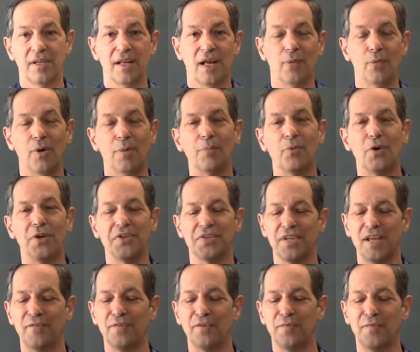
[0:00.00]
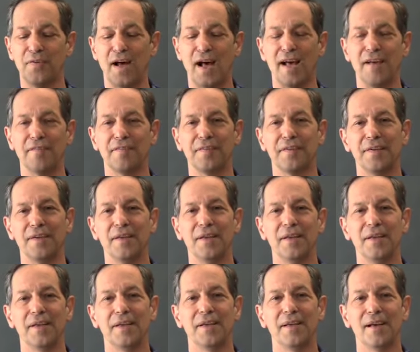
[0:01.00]
I meant to say
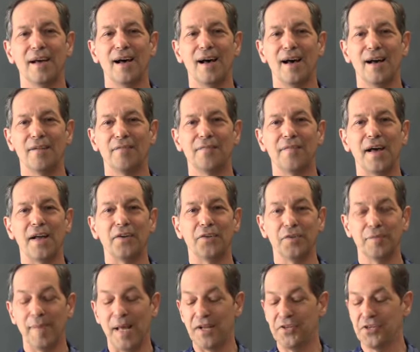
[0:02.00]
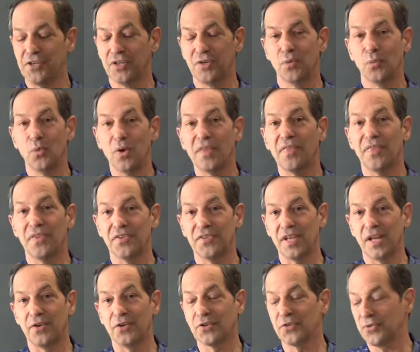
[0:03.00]
2.75 dimension with the
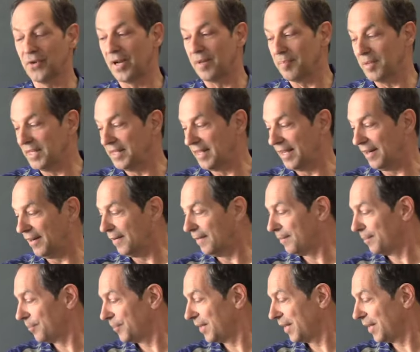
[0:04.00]
center stripe in there.